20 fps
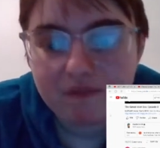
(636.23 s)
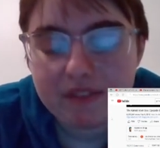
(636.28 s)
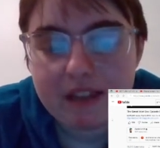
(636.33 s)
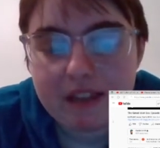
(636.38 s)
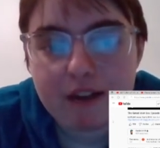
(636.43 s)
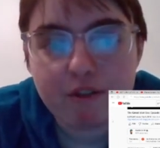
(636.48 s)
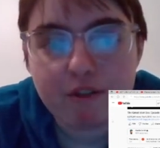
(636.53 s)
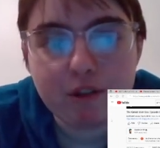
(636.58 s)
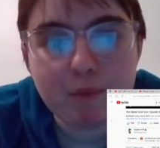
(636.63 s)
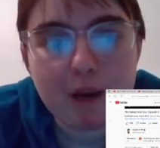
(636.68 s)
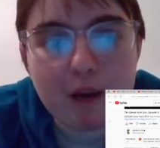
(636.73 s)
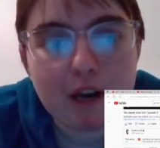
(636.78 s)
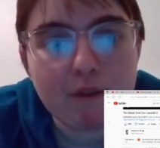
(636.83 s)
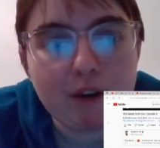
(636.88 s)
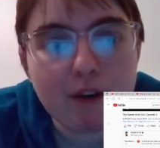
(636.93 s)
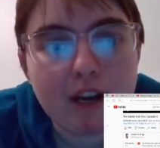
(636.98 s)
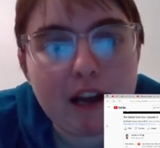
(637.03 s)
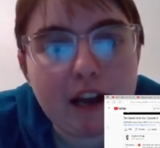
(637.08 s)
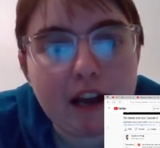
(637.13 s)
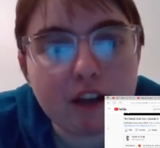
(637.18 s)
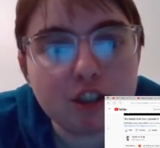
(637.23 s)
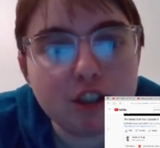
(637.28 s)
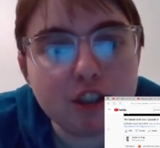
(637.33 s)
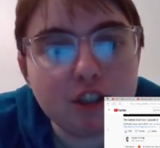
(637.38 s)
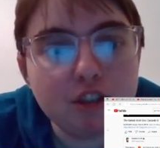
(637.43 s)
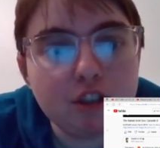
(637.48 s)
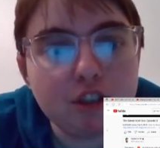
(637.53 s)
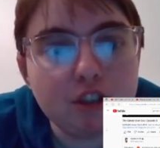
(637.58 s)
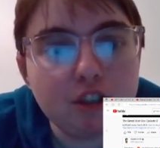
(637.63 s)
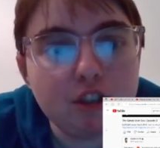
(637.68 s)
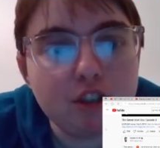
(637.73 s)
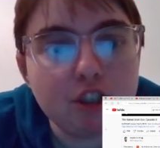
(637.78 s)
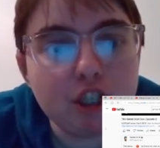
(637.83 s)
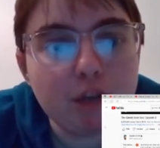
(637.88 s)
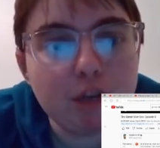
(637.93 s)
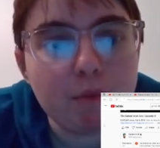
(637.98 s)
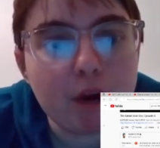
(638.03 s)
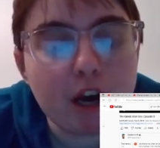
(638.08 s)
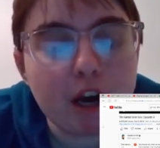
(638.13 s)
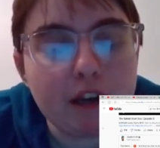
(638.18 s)
That was my reaction to the
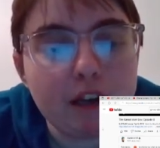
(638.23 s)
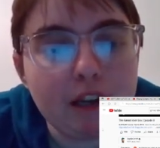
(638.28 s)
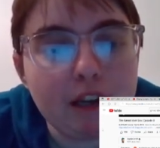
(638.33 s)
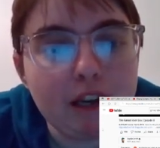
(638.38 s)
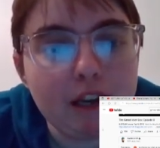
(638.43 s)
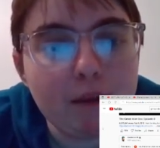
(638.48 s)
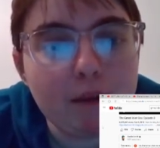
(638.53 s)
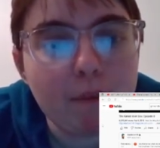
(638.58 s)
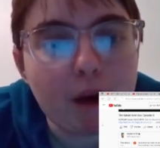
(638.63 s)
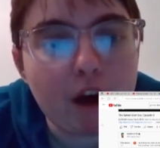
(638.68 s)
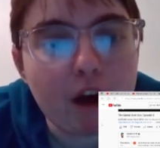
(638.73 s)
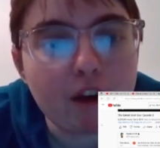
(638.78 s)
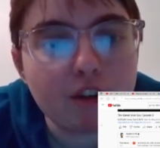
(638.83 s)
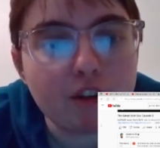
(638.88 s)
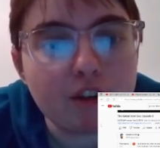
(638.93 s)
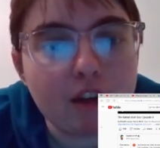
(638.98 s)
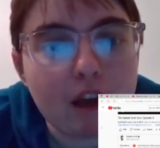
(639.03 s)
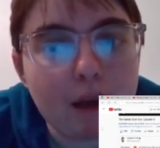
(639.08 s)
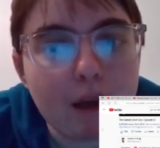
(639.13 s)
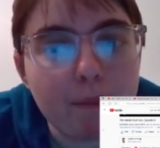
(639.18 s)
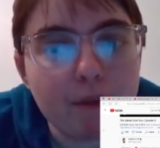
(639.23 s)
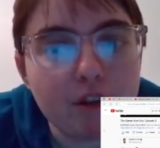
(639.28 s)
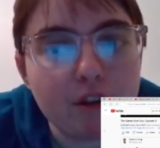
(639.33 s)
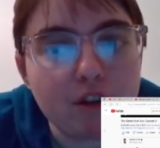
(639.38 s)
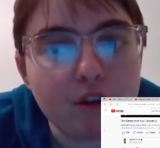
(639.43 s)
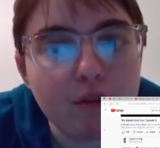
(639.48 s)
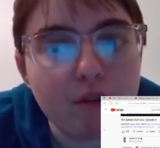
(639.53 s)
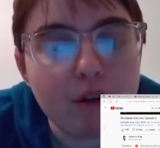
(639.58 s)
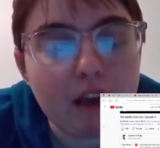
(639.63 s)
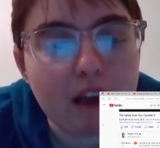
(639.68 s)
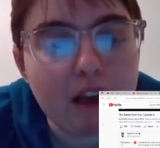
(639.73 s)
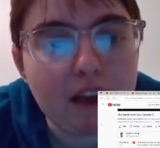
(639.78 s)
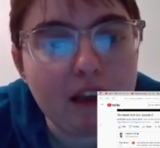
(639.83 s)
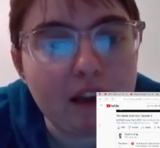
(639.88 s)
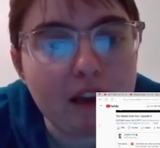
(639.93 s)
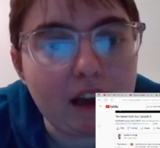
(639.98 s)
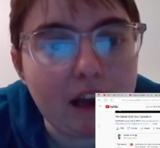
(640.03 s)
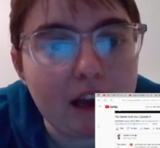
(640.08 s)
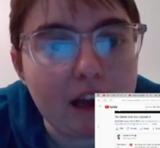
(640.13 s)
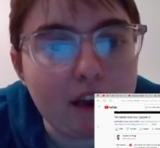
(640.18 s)
Gmod Idiot Box episode
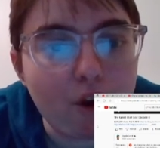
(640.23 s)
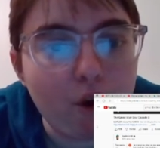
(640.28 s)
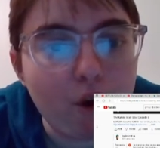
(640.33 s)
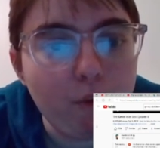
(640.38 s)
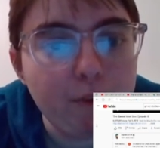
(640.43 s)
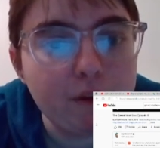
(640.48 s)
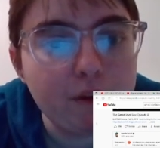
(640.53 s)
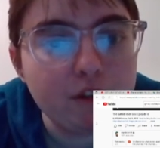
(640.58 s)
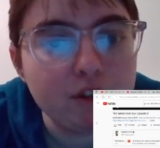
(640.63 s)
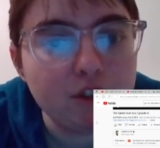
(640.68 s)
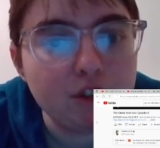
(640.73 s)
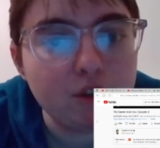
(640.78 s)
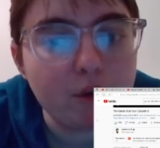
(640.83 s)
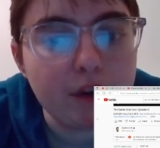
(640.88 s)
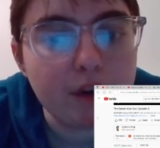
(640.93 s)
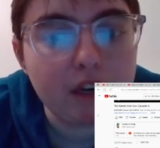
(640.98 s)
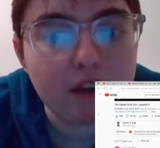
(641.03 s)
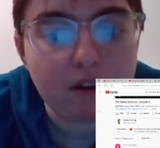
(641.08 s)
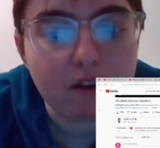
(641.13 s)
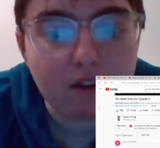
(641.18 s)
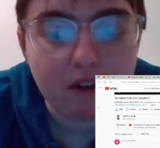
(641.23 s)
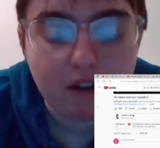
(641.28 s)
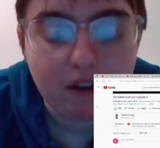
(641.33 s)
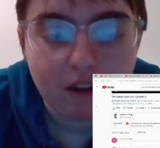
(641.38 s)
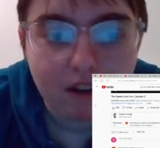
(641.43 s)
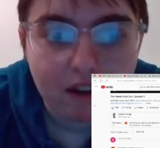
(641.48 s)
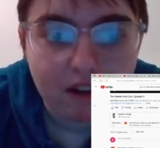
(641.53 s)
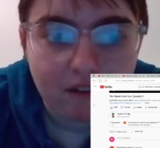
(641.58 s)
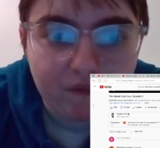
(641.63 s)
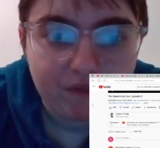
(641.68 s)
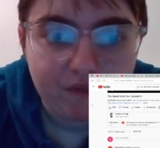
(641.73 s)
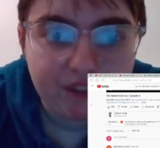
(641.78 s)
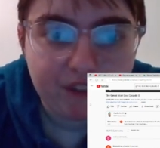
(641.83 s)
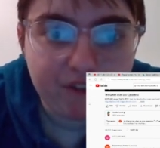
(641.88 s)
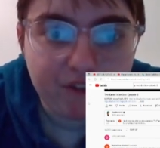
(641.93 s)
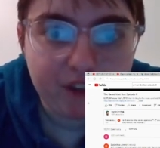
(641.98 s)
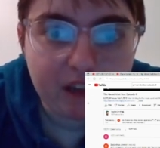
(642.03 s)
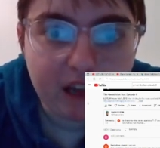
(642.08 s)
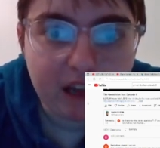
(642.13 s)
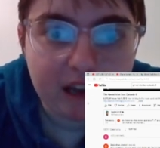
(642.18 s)
8. I hope you enjoyed it.
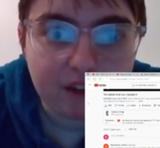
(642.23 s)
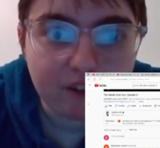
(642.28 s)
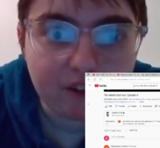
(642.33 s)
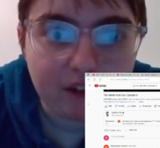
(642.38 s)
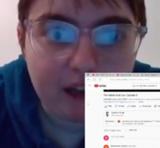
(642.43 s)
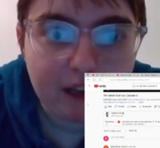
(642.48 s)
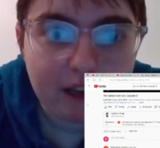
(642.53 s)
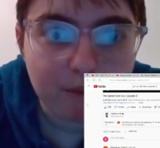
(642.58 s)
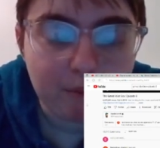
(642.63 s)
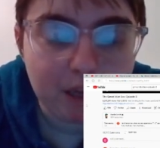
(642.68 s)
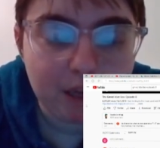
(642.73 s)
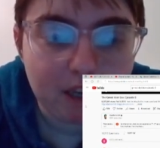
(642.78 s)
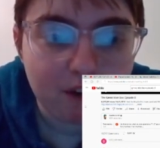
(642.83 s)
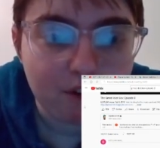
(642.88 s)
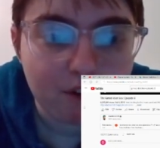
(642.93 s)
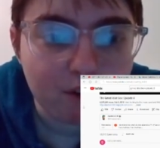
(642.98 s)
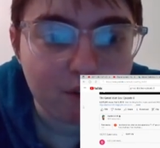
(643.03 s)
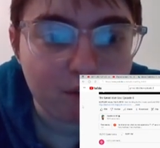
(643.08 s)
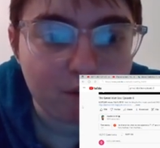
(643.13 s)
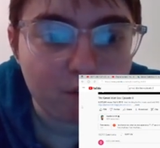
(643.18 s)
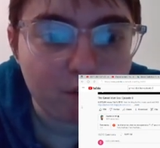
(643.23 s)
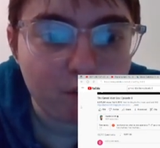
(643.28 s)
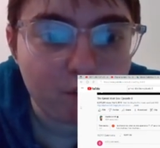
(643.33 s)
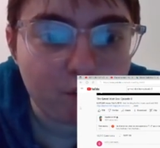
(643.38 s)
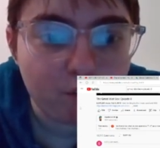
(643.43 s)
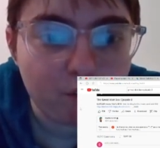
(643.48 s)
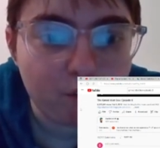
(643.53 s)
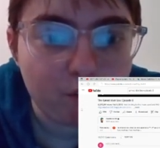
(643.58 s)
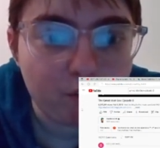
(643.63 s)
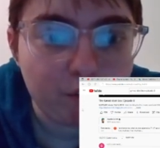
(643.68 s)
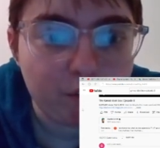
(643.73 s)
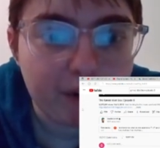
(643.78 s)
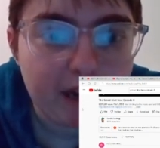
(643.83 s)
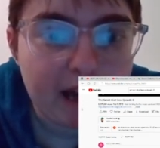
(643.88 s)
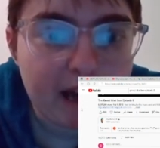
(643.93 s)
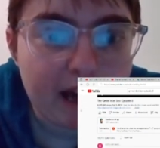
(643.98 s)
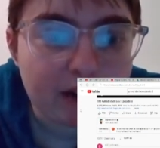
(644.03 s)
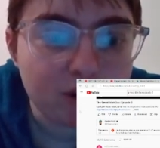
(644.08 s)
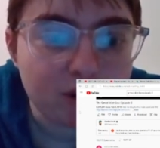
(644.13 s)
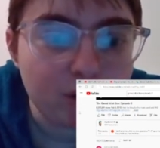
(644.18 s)
If you guys like me to
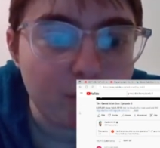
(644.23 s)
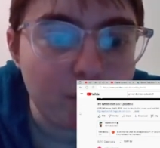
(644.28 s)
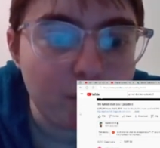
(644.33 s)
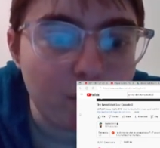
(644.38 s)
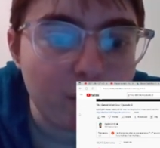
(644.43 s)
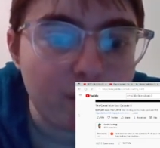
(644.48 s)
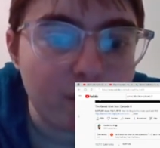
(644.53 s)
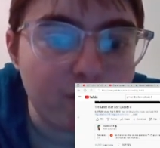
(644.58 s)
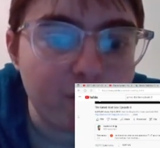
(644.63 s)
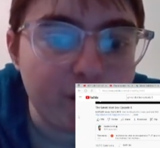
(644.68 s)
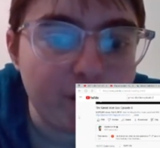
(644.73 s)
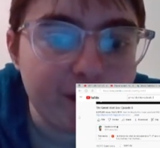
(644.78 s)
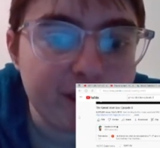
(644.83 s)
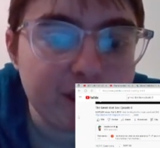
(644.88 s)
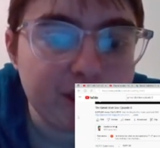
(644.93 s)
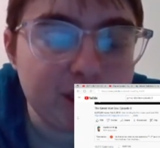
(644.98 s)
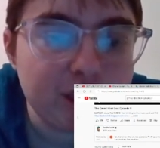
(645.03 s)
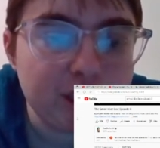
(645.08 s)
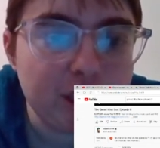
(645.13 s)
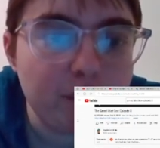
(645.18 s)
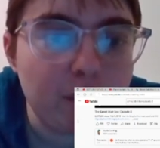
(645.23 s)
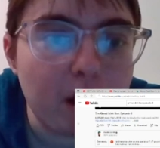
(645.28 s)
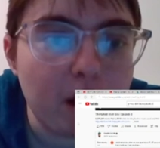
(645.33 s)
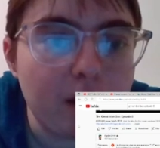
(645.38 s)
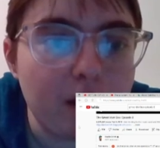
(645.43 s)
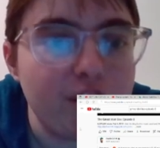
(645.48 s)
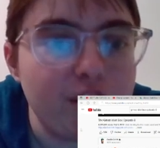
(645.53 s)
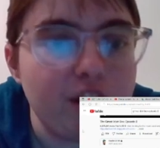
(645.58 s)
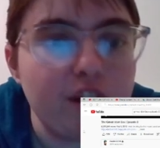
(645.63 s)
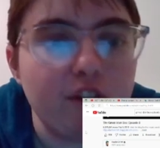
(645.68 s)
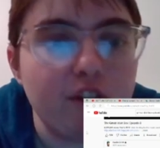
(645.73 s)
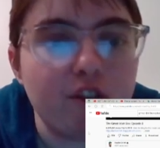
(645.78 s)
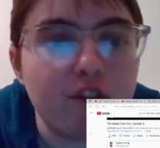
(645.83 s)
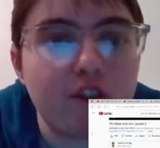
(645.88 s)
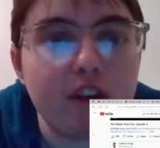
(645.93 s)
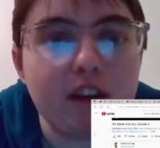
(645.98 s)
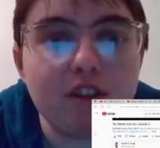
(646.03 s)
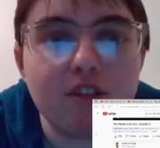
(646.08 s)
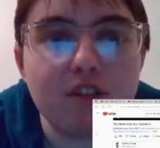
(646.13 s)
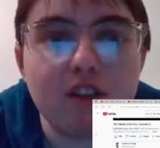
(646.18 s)
react to more funny Gmod
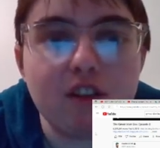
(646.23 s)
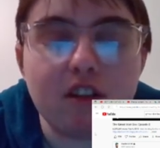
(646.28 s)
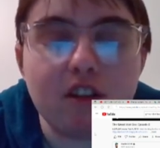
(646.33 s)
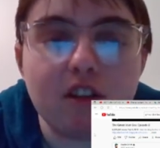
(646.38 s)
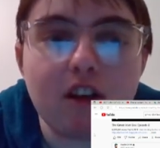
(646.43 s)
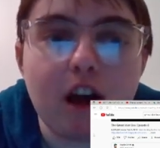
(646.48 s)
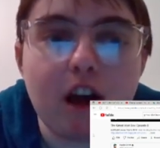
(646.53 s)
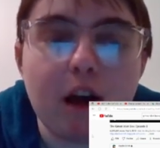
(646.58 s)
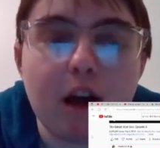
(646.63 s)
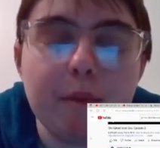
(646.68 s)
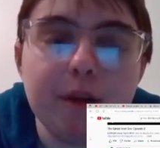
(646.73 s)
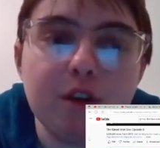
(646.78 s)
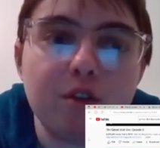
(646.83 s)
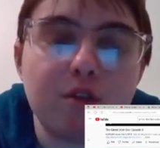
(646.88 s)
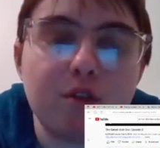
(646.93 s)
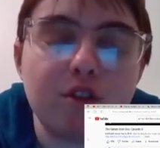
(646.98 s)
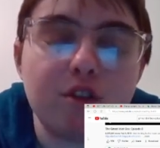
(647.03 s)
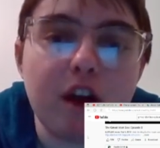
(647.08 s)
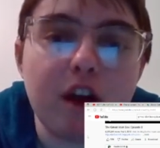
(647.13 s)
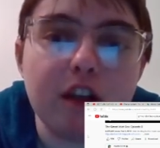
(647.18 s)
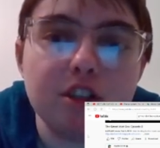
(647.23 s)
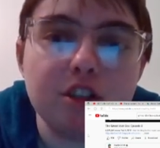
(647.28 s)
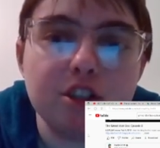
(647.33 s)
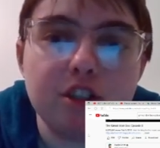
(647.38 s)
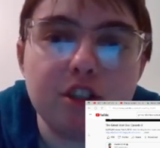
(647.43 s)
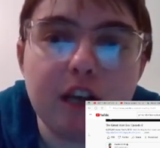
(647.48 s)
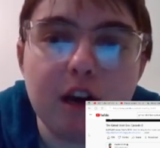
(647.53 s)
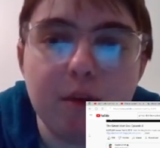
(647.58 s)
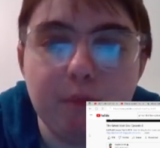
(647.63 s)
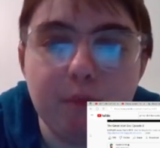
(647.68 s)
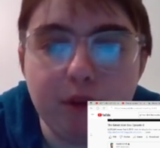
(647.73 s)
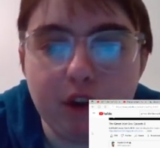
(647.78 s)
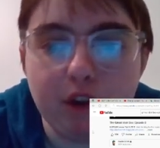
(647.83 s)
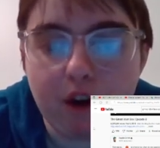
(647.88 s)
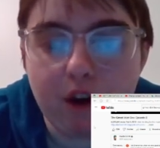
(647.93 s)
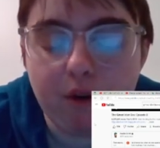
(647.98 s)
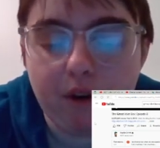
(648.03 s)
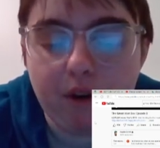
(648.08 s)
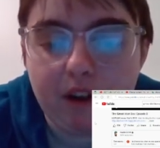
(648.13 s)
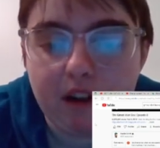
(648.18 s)
videos like this, comment your thoughts down
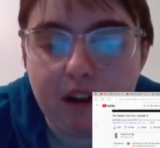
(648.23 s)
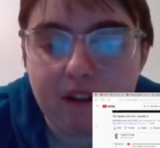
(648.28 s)
below.